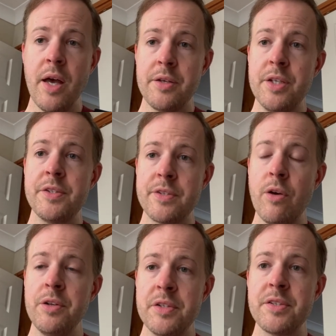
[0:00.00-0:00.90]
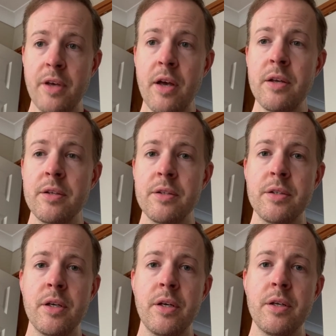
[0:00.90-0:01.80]
and its answer
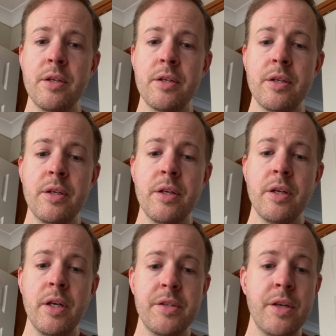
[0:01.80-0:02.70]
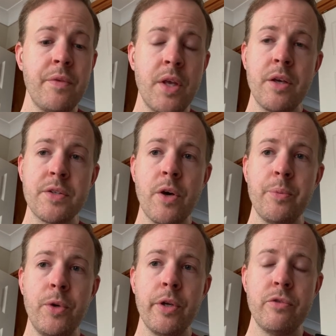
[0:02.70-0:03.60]
is in the
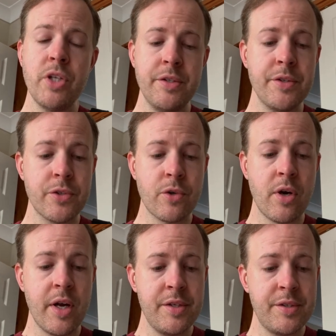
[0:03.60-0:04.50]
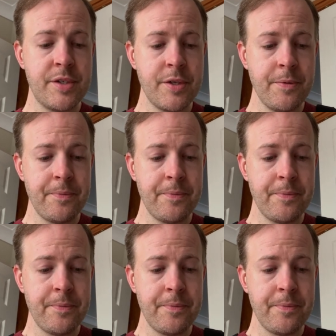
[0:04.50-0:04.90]
example of Jesus Christ.